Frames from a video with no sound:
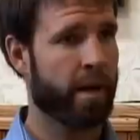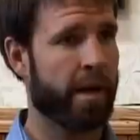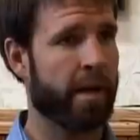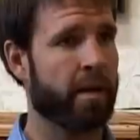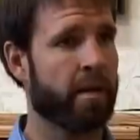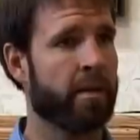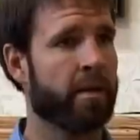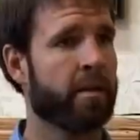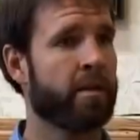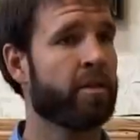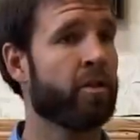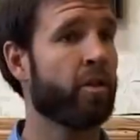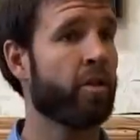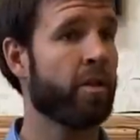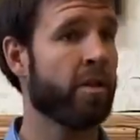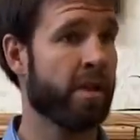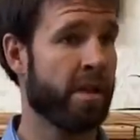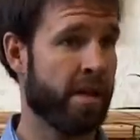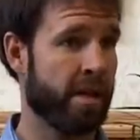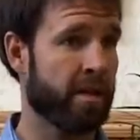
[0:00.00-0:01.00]
right.
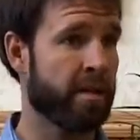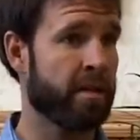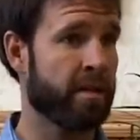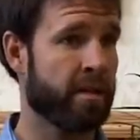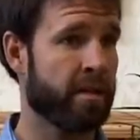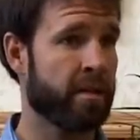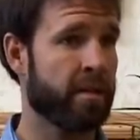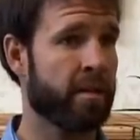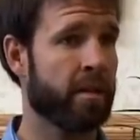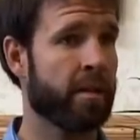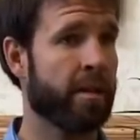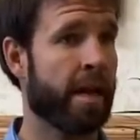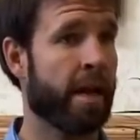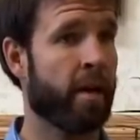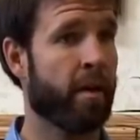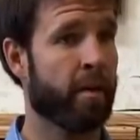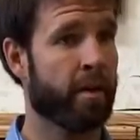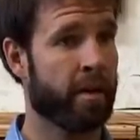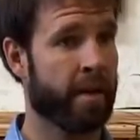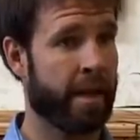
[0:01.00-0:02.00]
Certain yeasts,
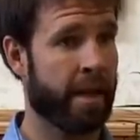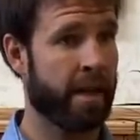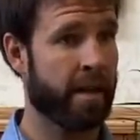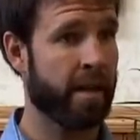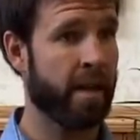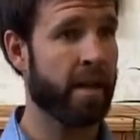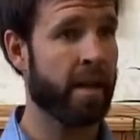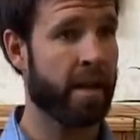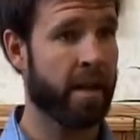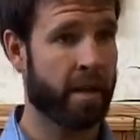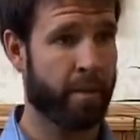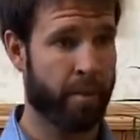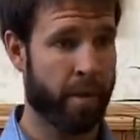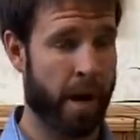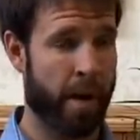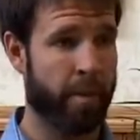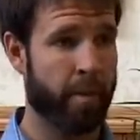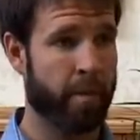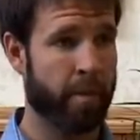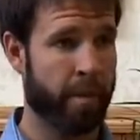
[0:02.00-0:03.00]
now candida in a
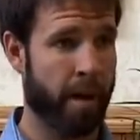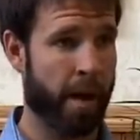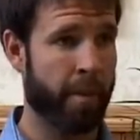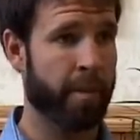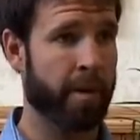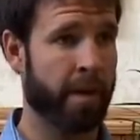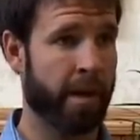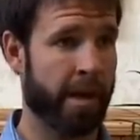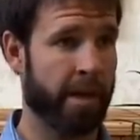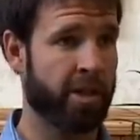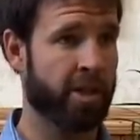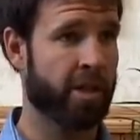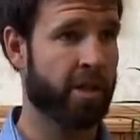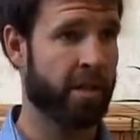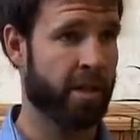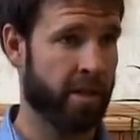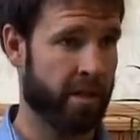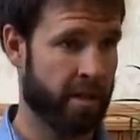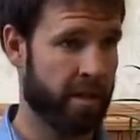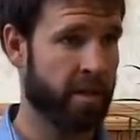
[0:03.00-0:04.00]
proper
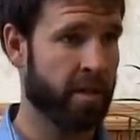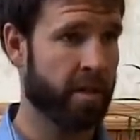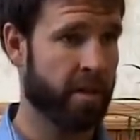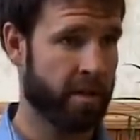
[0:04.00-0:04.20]
population is,